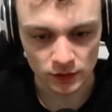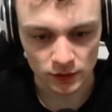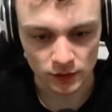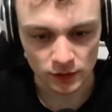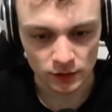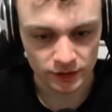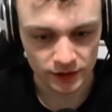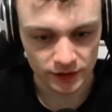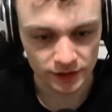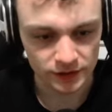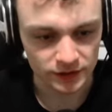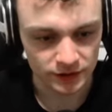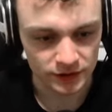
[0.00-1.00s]

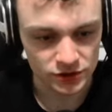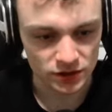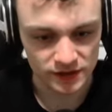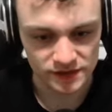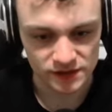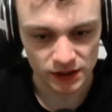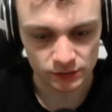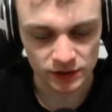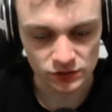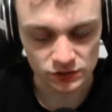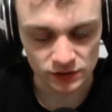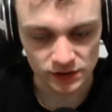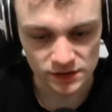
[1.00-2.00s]
Okay, initialize game
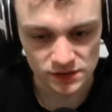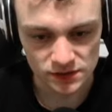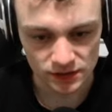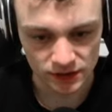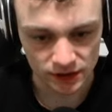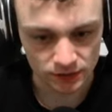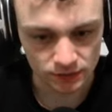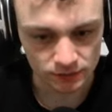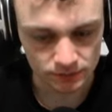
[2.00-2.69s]
matrix again.